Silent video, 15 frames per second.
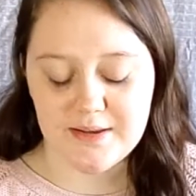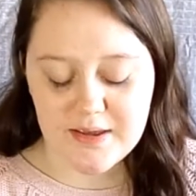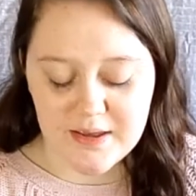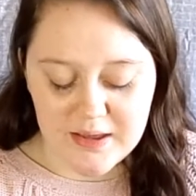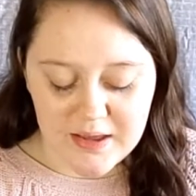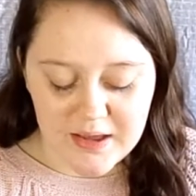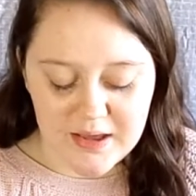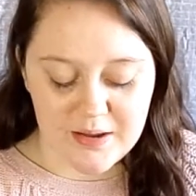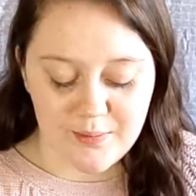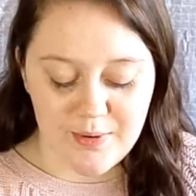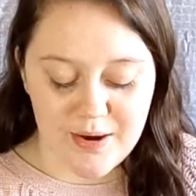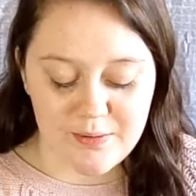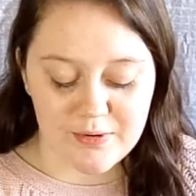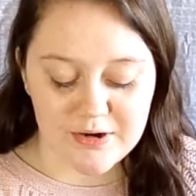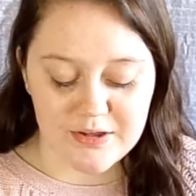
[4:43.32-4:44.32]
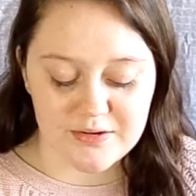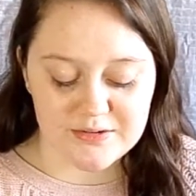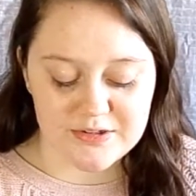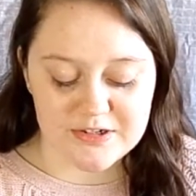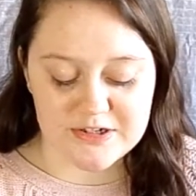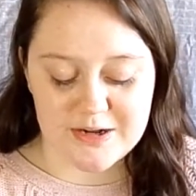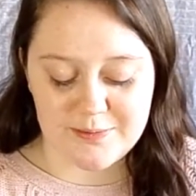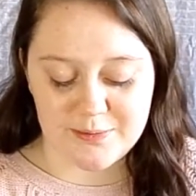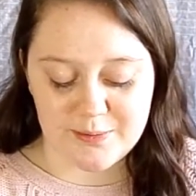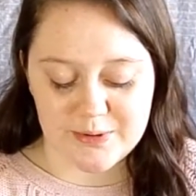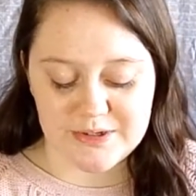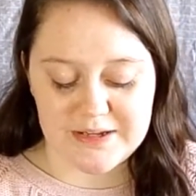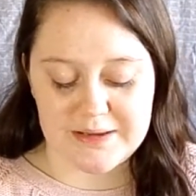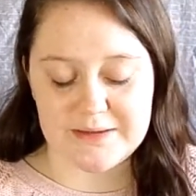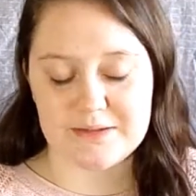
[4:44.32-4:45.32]
I want to use it a couple more
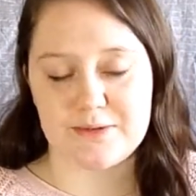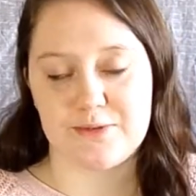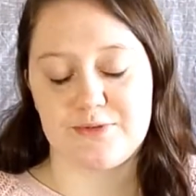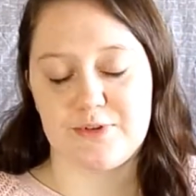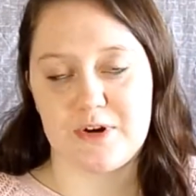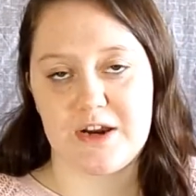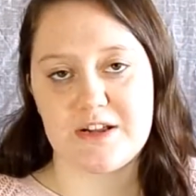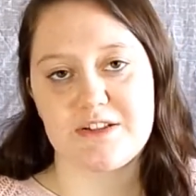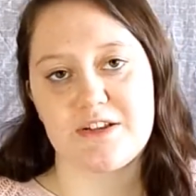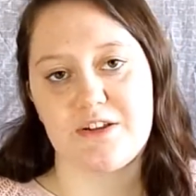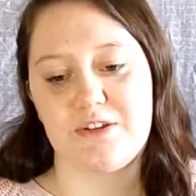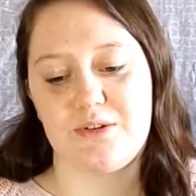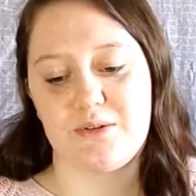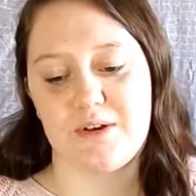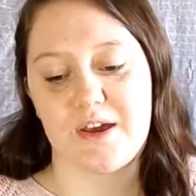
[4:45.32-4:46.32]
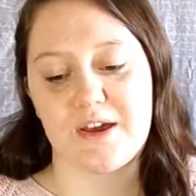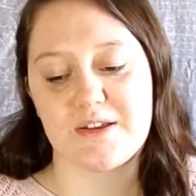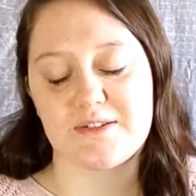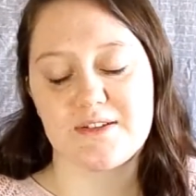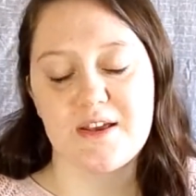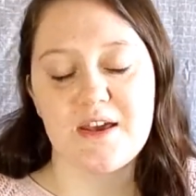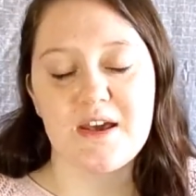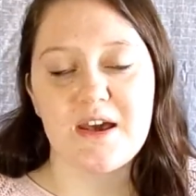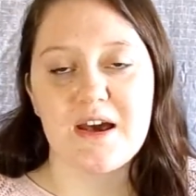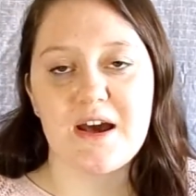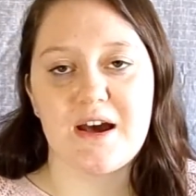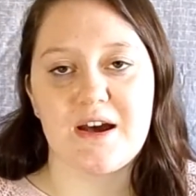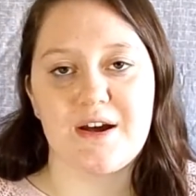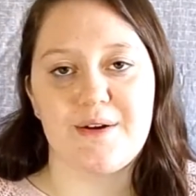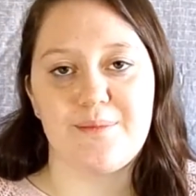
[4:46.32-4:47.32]
times before I tell you guys
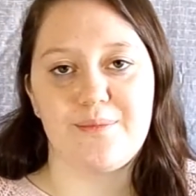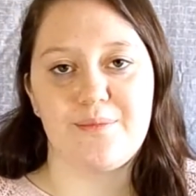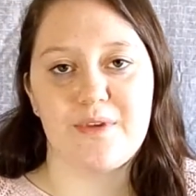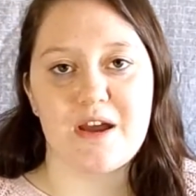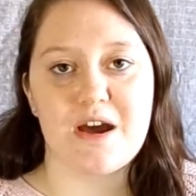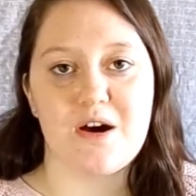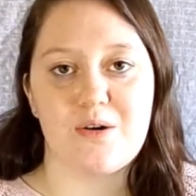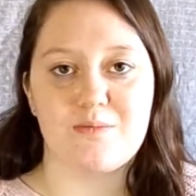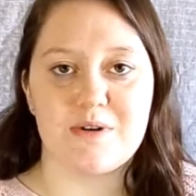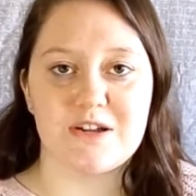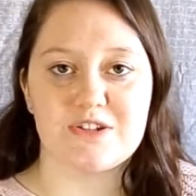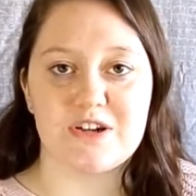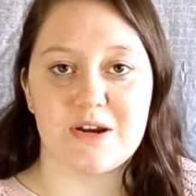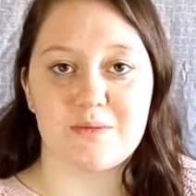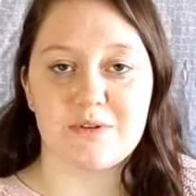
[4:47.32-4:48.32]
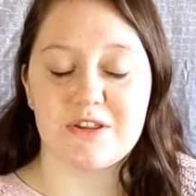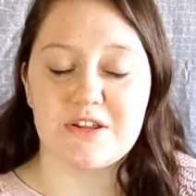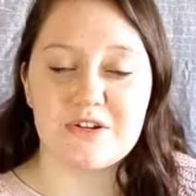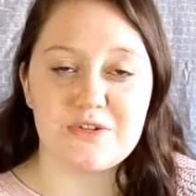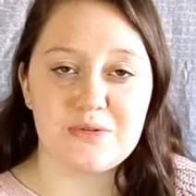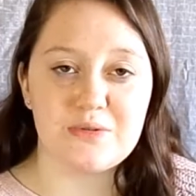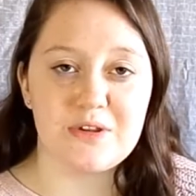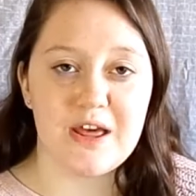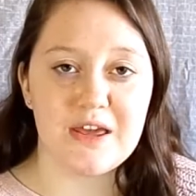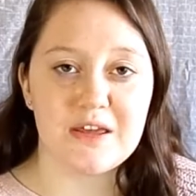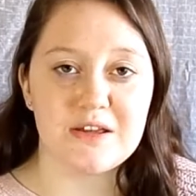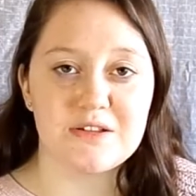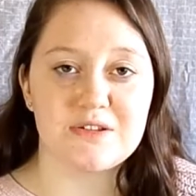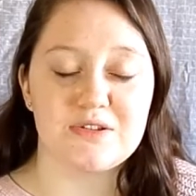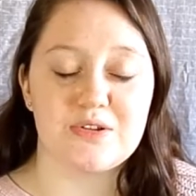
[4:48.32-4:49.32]
how much I really do like
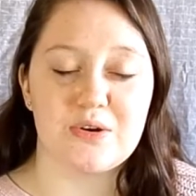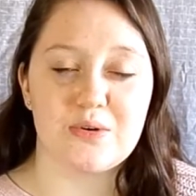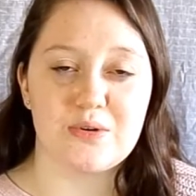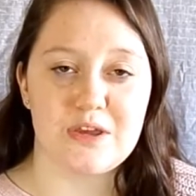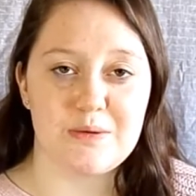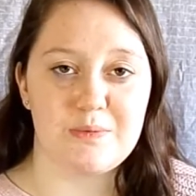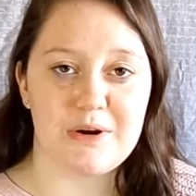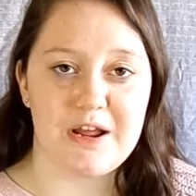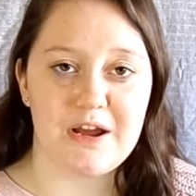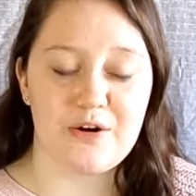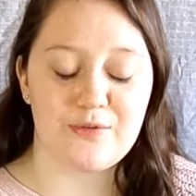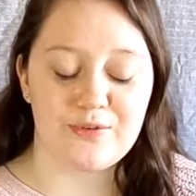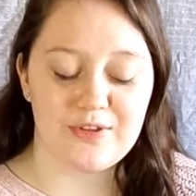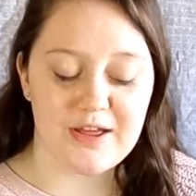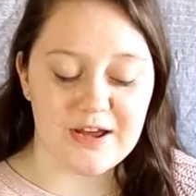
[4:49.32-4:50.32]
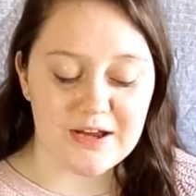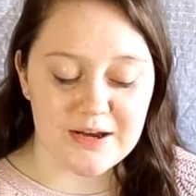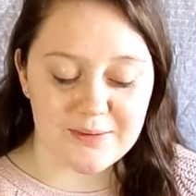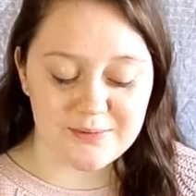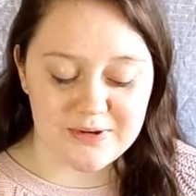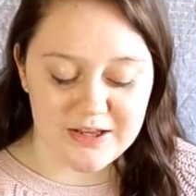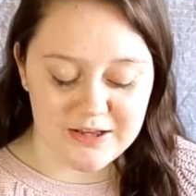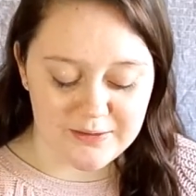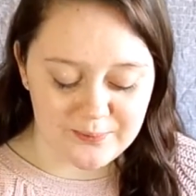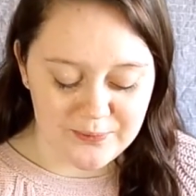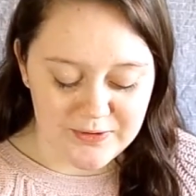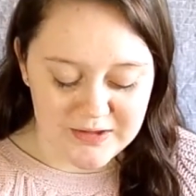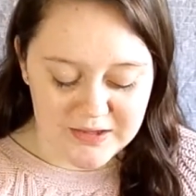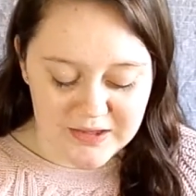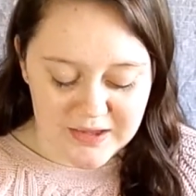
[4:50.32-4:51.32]
it, so keep an eye out for that update.
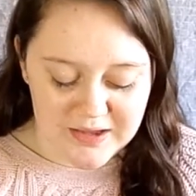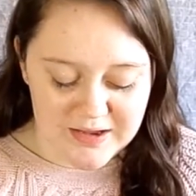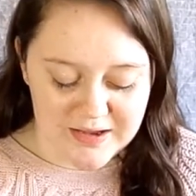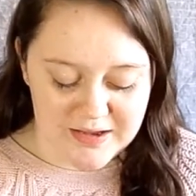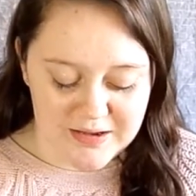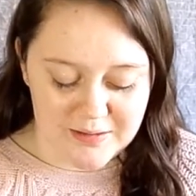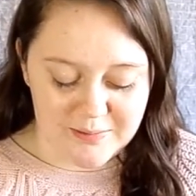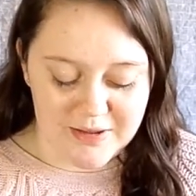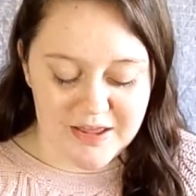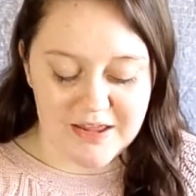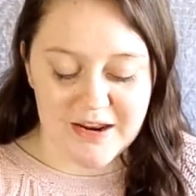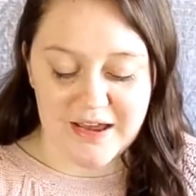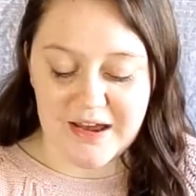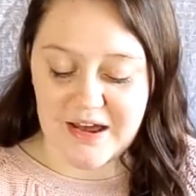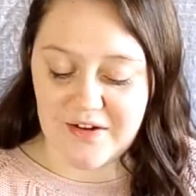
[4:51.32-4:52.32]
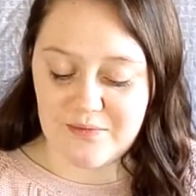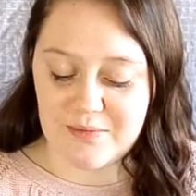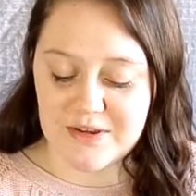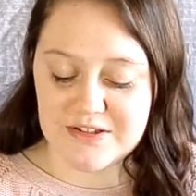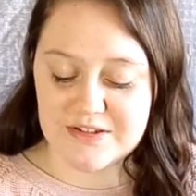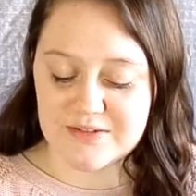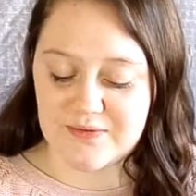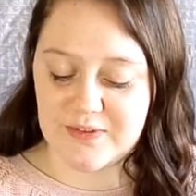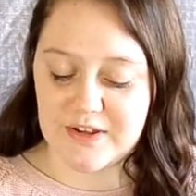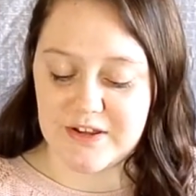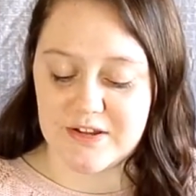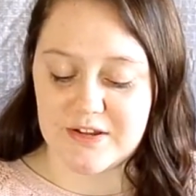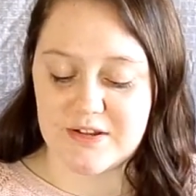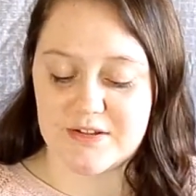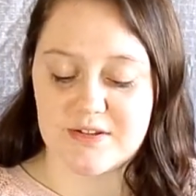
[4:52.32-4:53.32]
And I have mixed
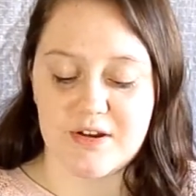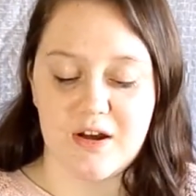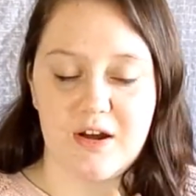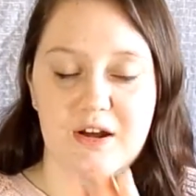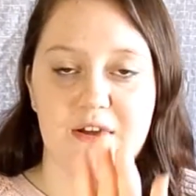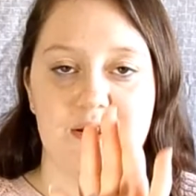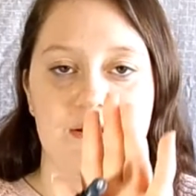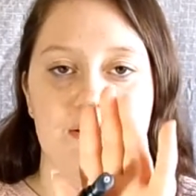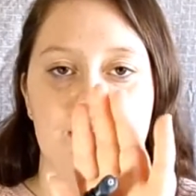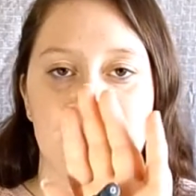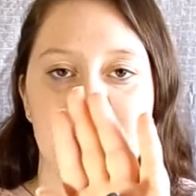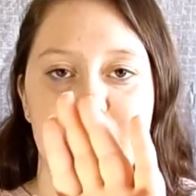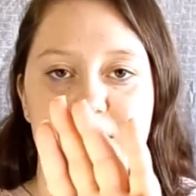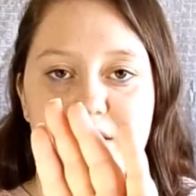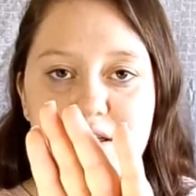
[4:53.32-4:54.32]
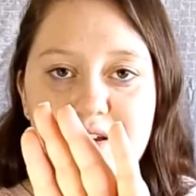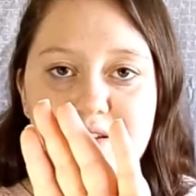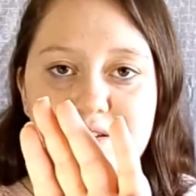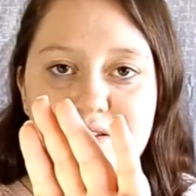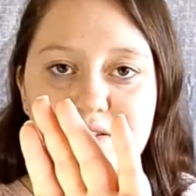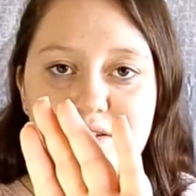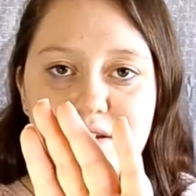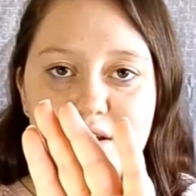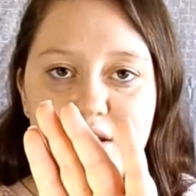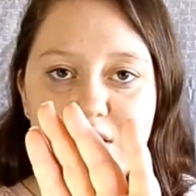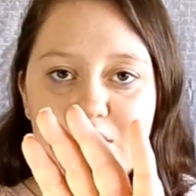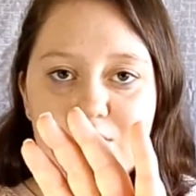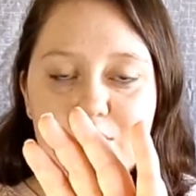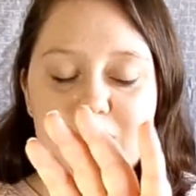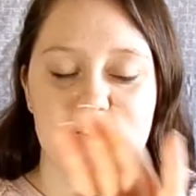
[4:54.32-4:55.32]
feelings on this,
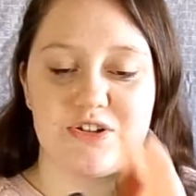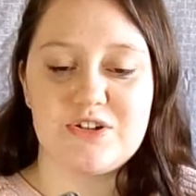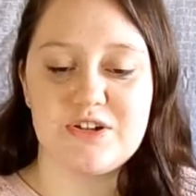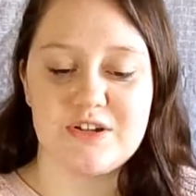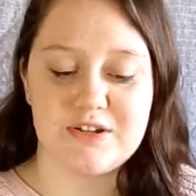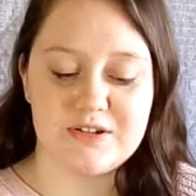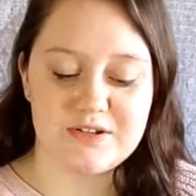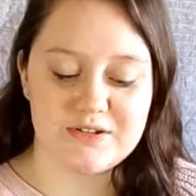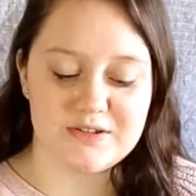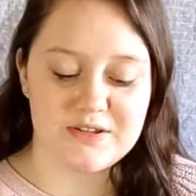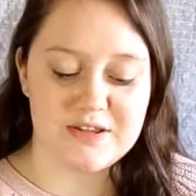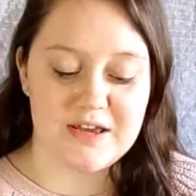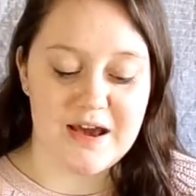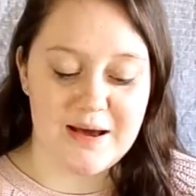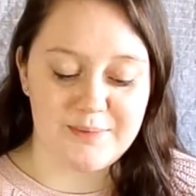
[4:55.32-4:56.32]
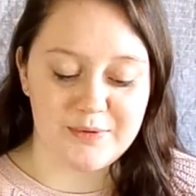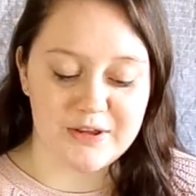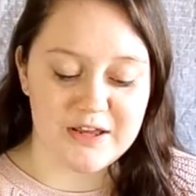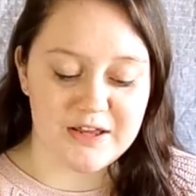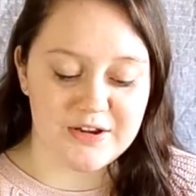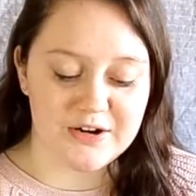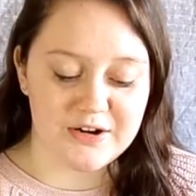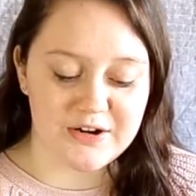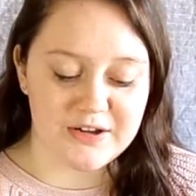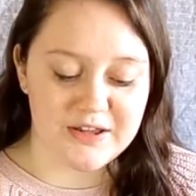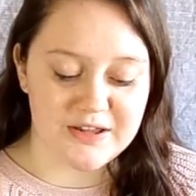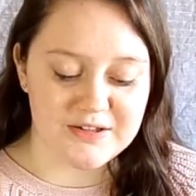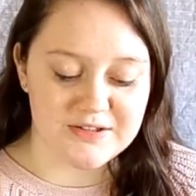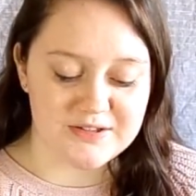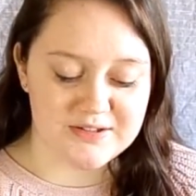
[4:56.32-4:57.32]
which is the applicator.
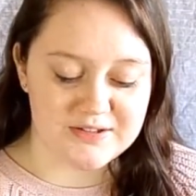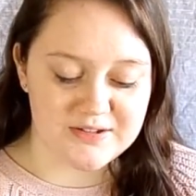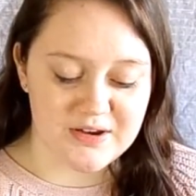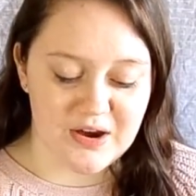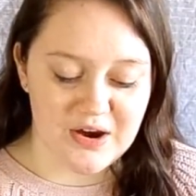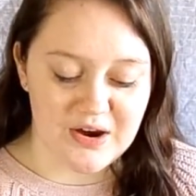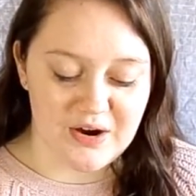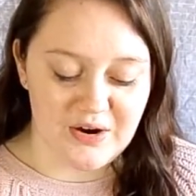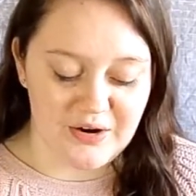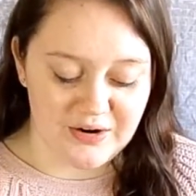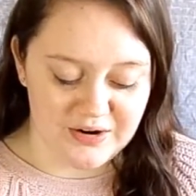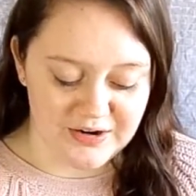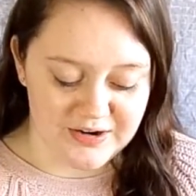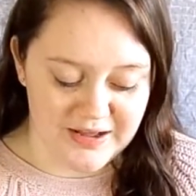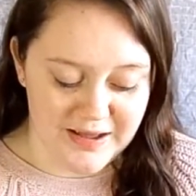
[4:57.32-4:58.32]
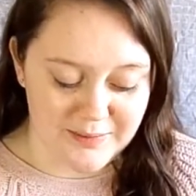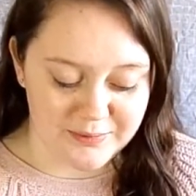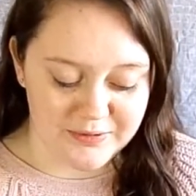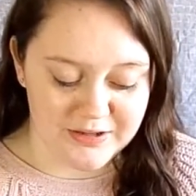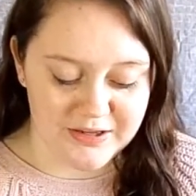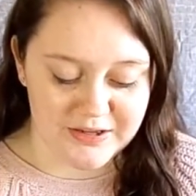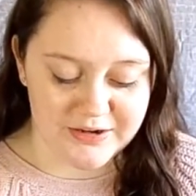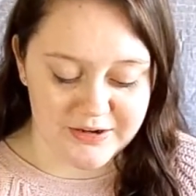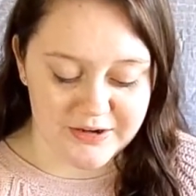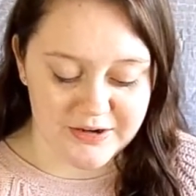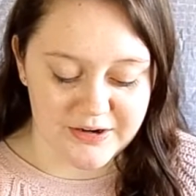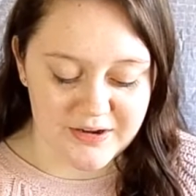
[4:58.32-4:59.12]
It's a hard applicator.